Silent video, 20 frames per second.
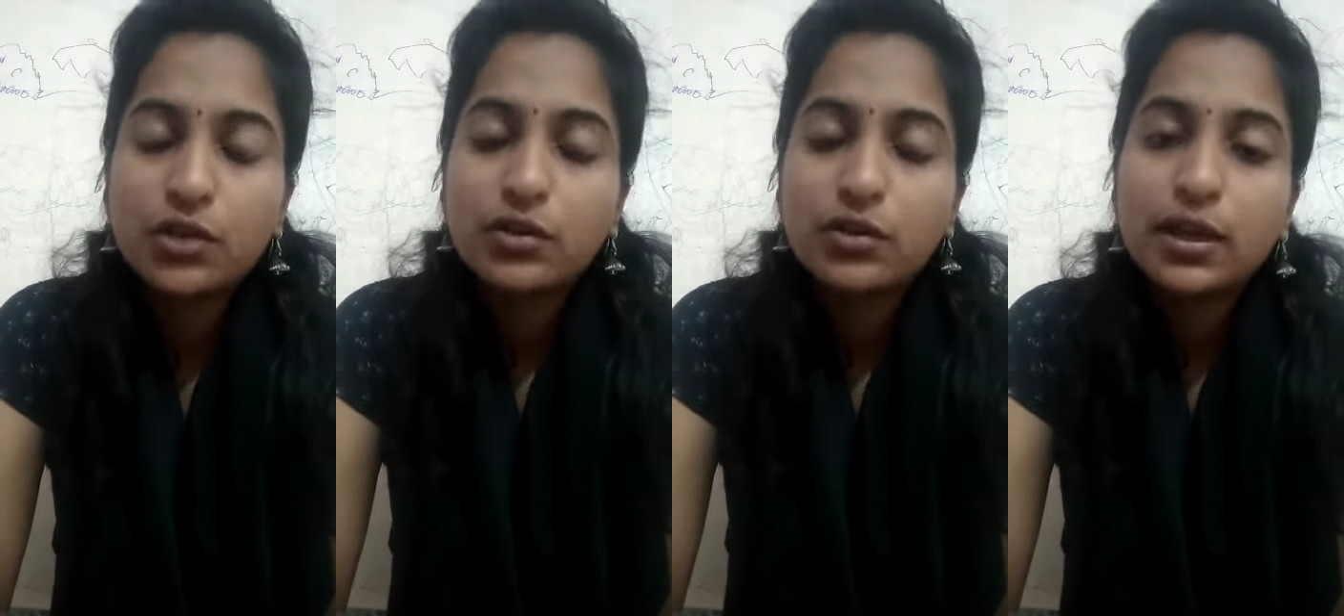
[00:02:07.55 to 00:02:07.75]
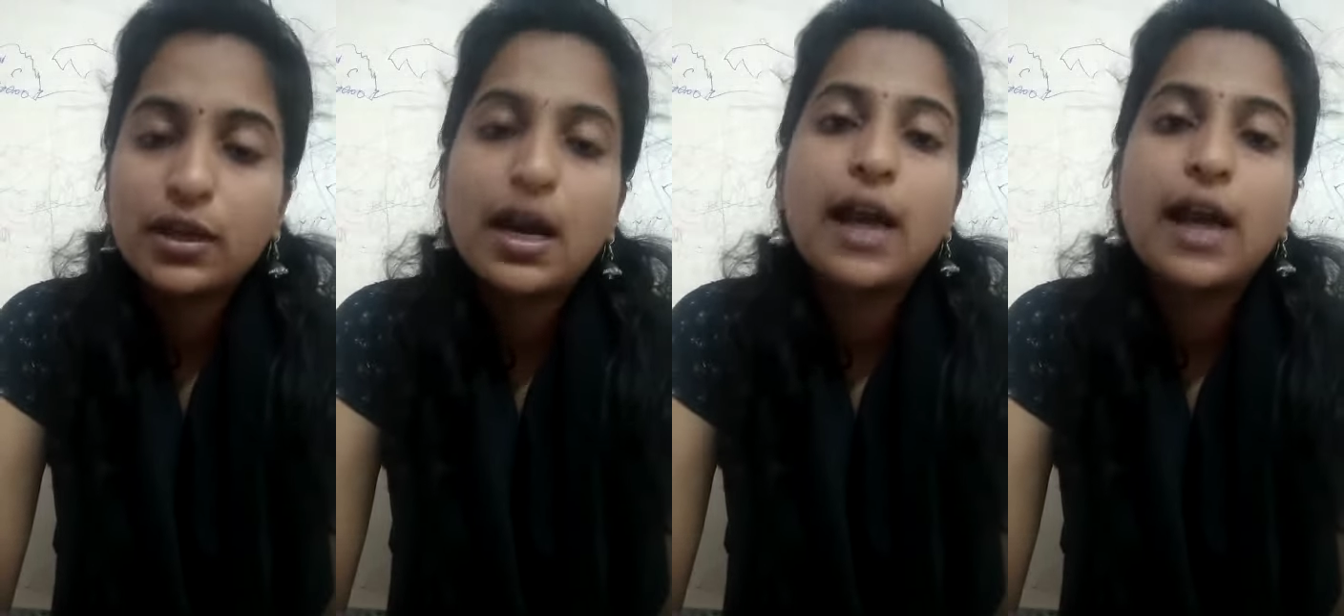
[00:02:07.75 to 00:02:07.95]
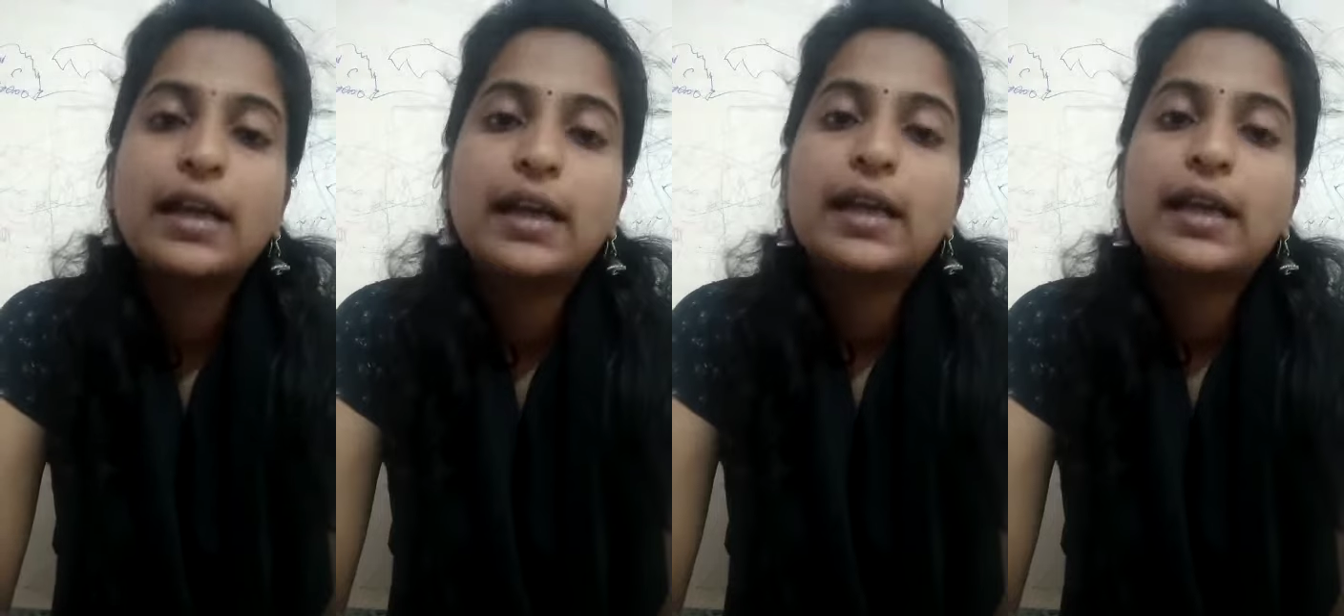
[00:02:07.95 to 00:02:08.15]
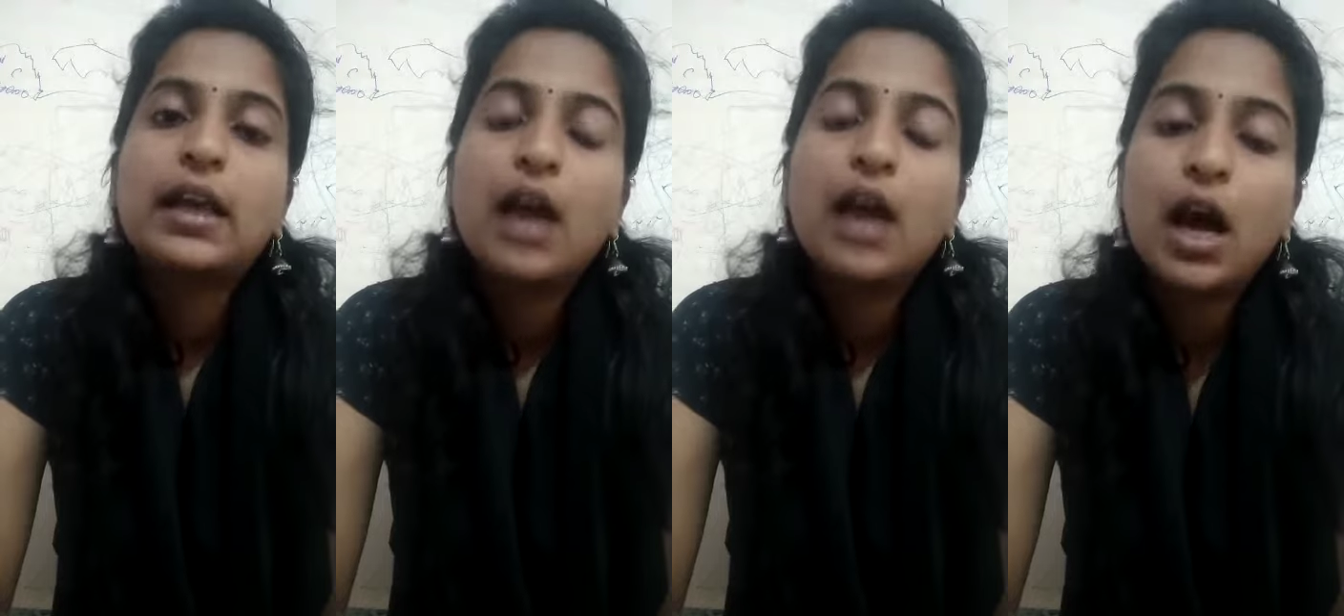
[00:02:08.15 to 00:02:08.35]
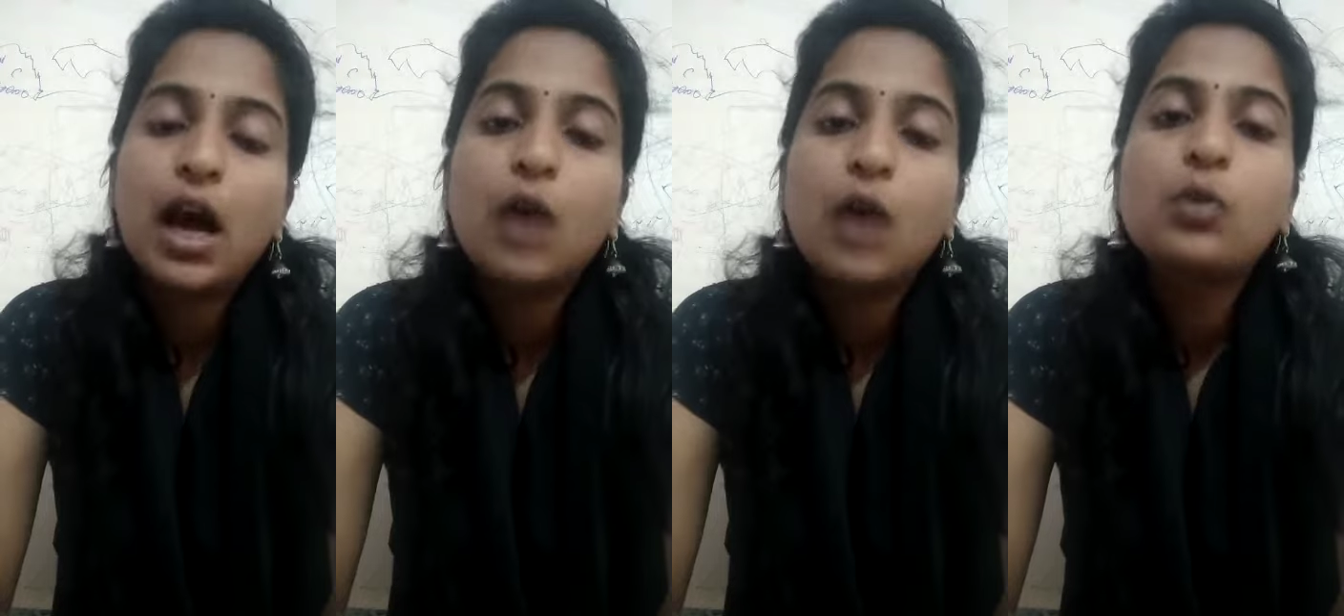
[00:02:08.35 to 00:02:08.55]
regarding
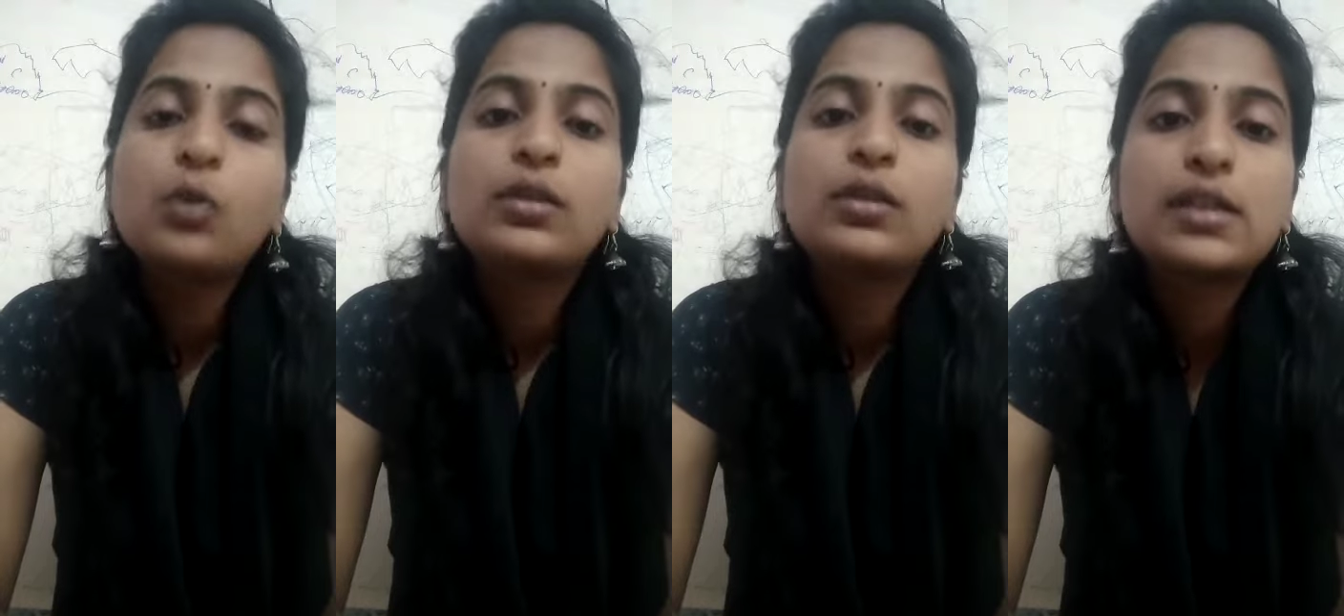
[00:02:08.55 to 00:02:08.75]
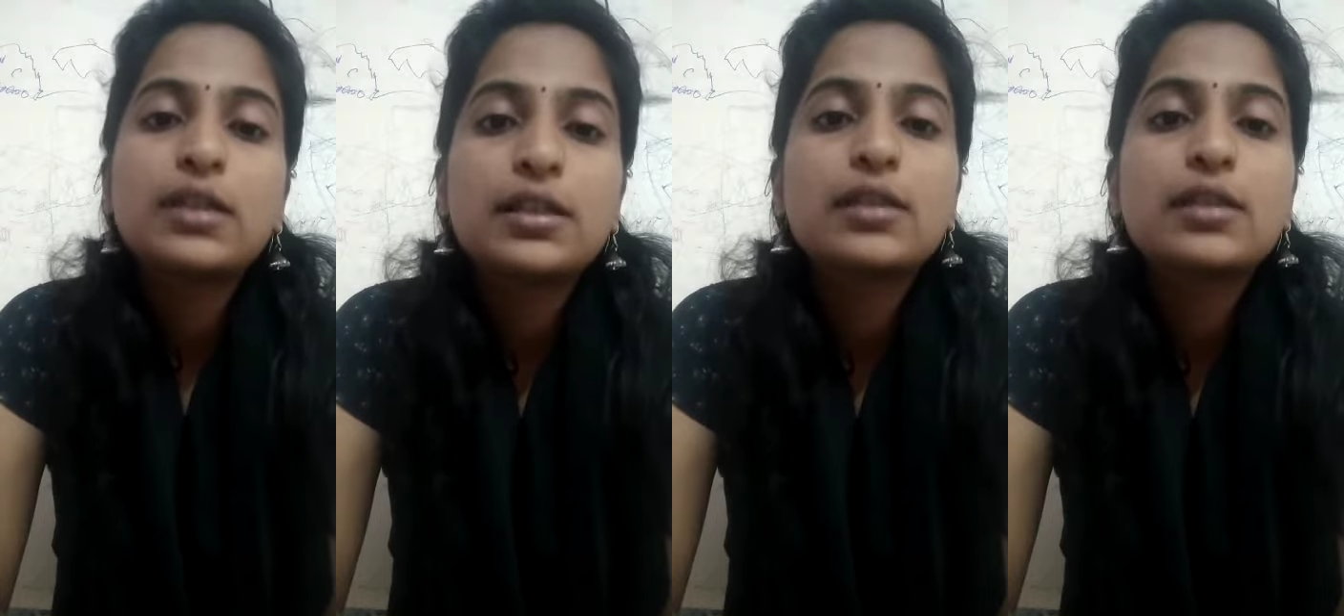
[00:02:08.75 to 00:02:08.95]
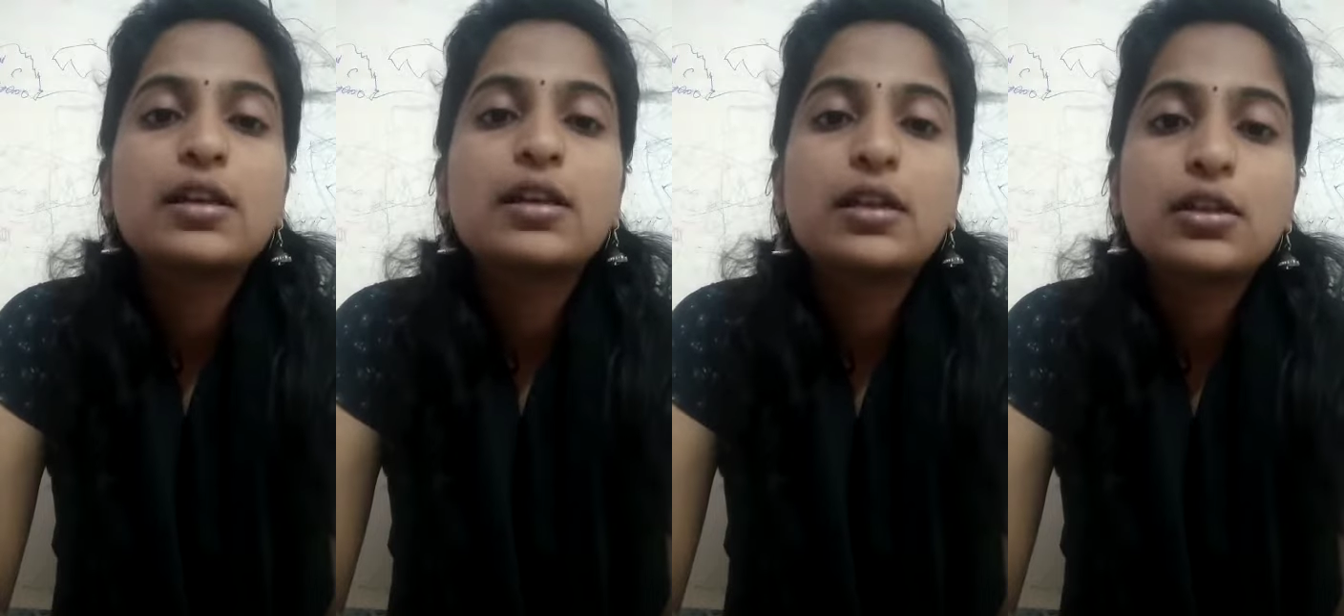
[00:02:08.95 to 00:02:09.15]
how this